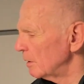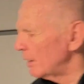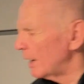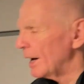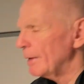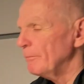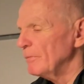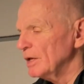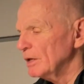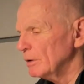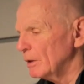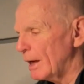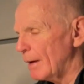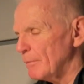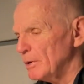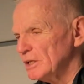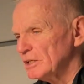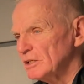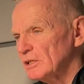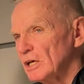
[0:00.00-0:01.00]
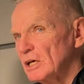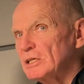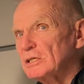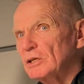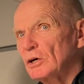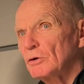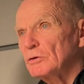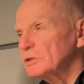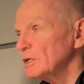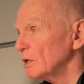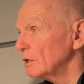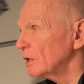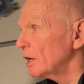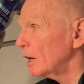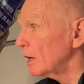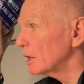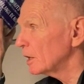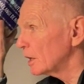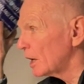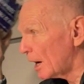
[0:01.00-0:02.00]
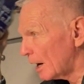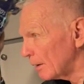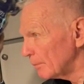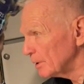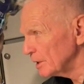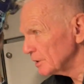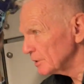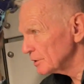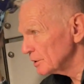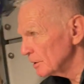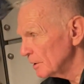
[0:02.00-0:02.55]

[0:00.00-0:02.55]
I mean, that means this goes in the garbage.